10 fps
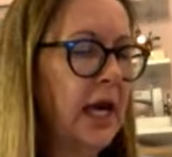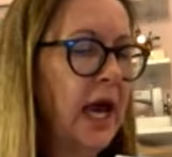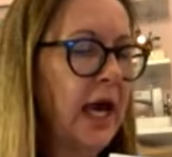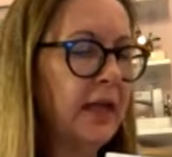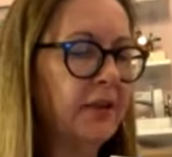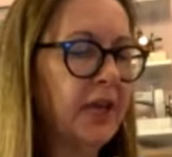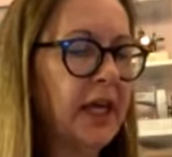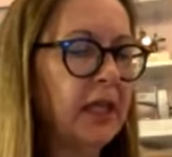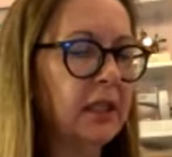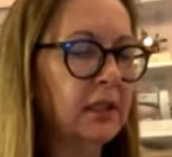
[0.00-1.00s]
and
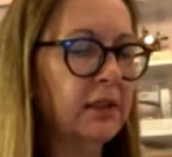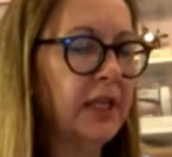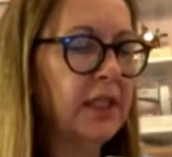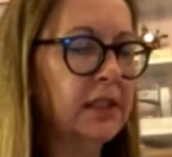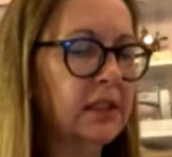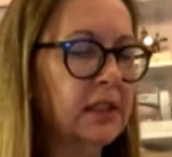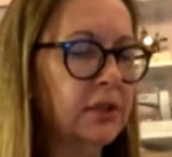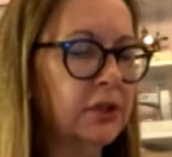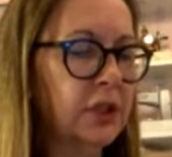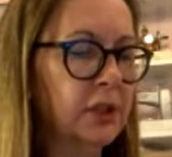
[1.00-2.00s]
then the rest are
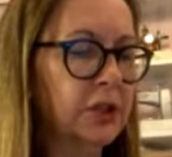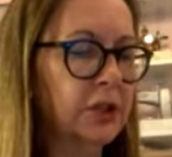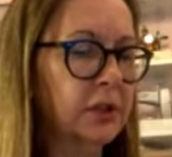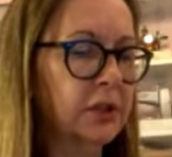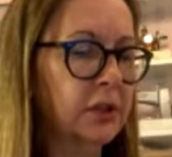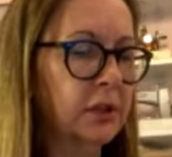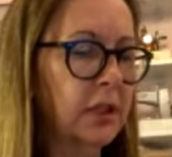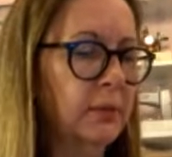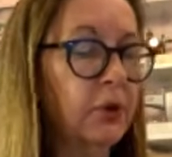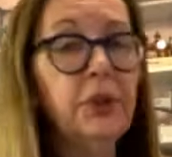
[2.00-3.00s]
instructions.
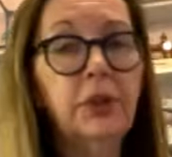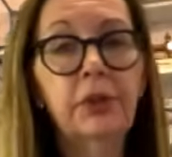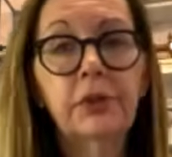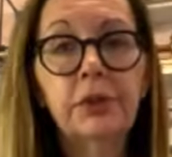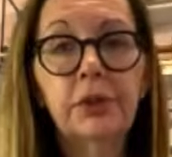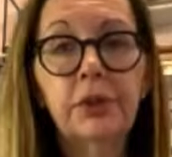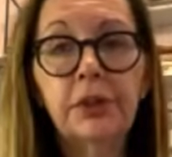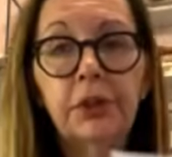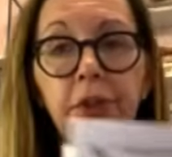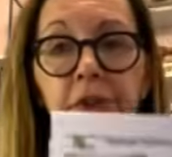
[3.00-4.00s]
And what you could do
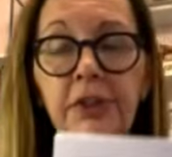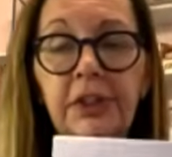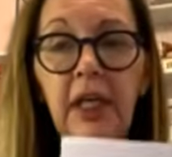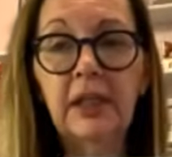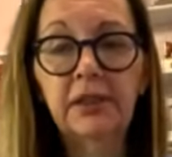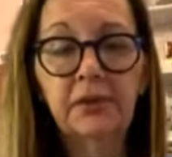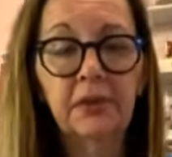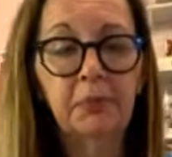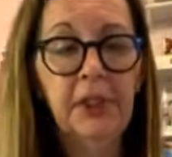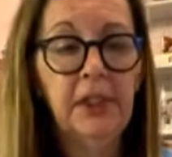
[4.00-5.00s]
is you could just cancel the
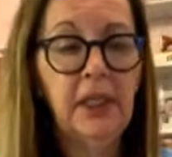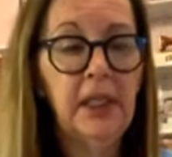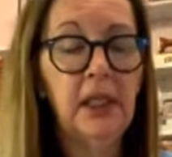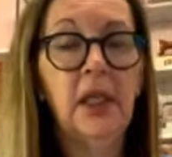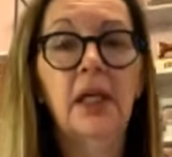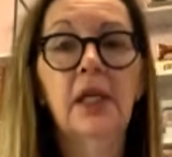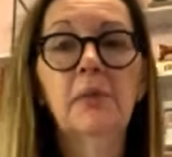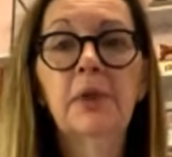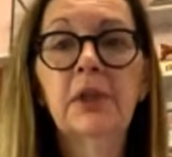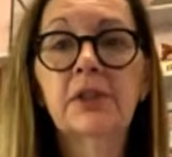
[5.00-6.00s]
print then,
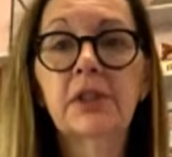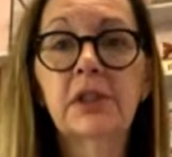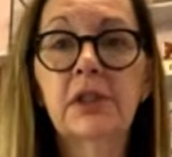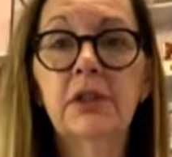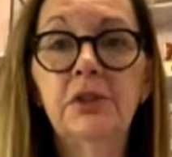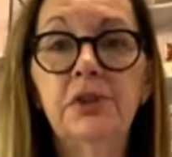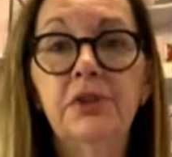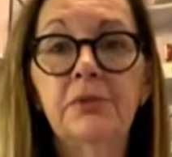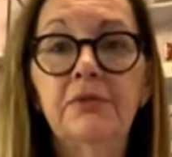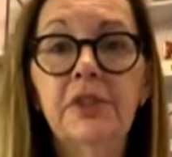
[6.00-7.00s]
because there is a
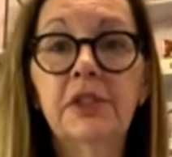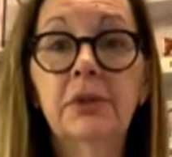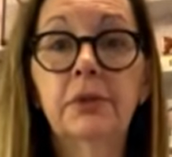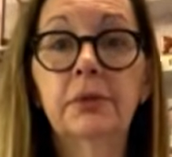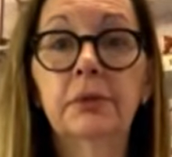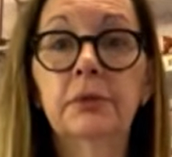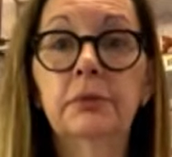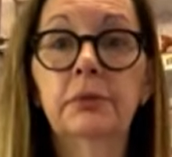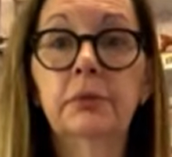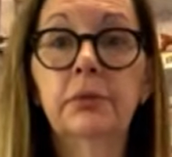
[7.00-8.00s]
YouTube video
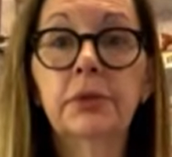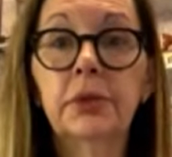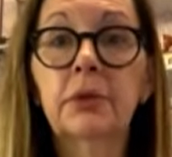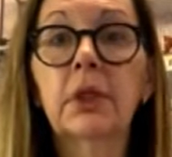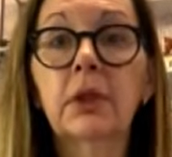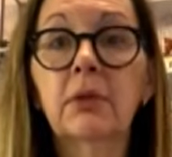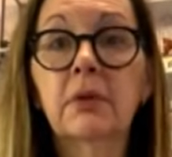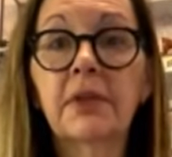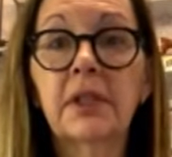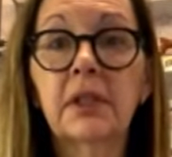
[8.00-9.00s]
to go along
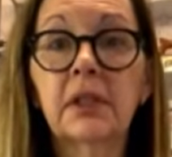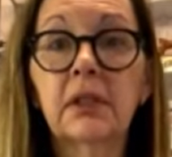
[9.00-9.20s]
with it.